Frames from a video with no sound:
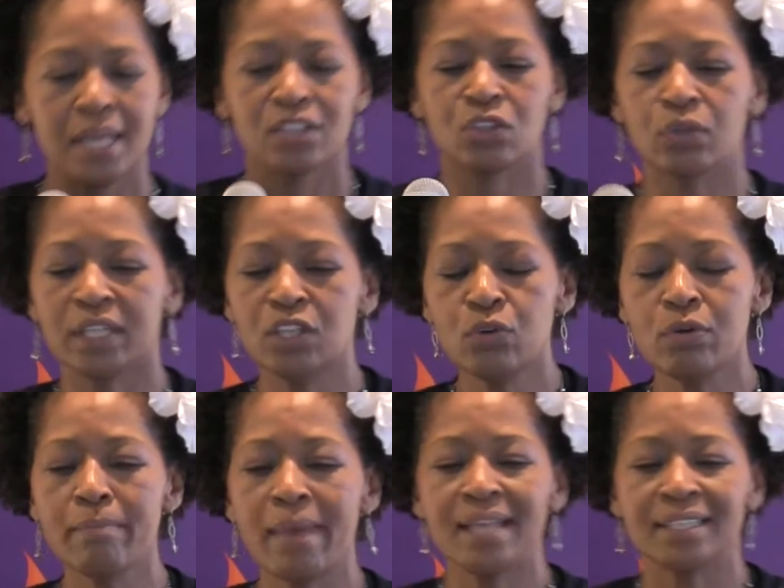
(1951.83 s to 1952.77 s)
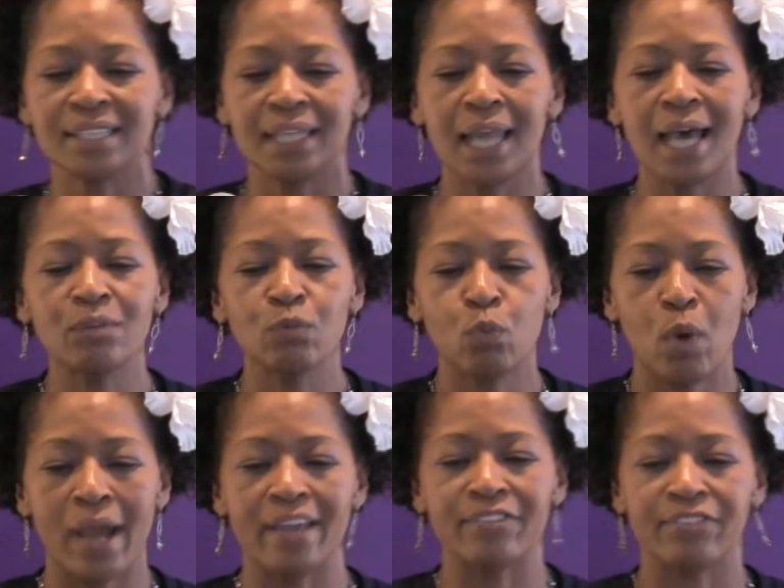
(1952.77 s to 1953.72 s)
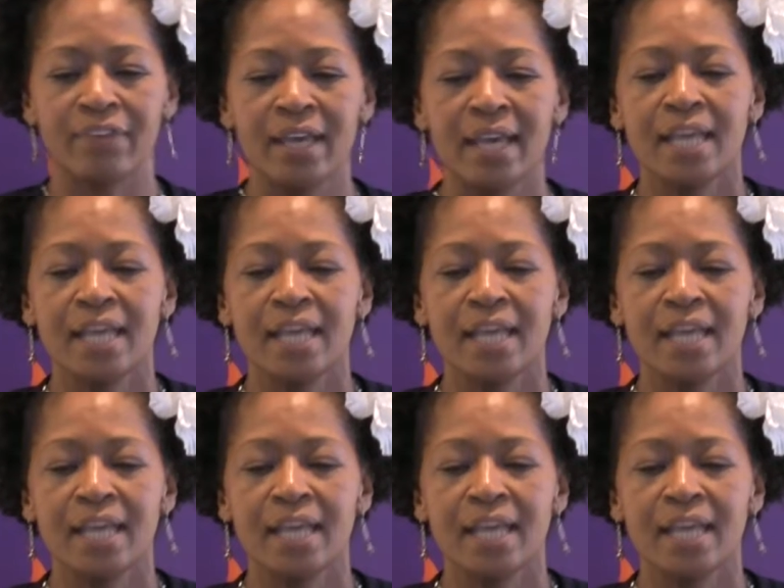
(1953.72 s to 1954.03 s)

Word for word: So can you imagine Lot's wife